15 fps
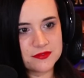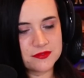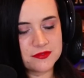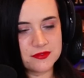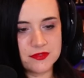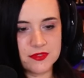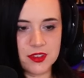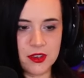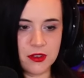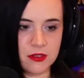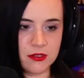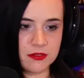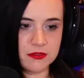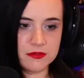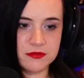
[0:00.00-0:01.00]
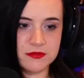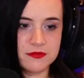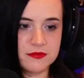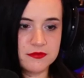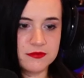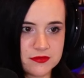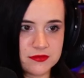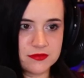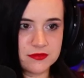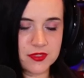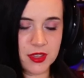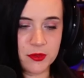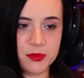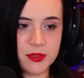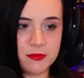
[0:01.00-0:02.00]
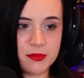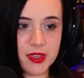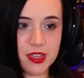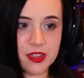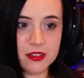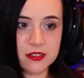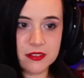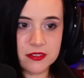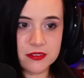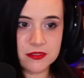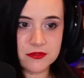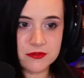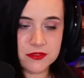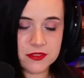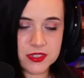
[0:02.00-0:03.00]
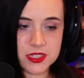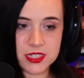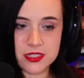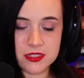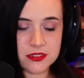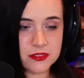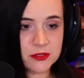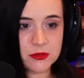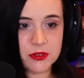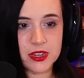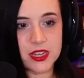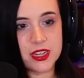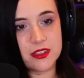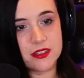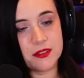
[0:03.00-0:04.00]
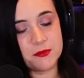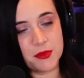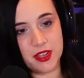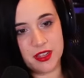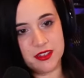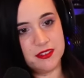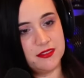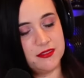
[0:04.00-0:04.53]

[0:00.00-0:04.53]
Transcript: No. He'll be back. Season 3, come on.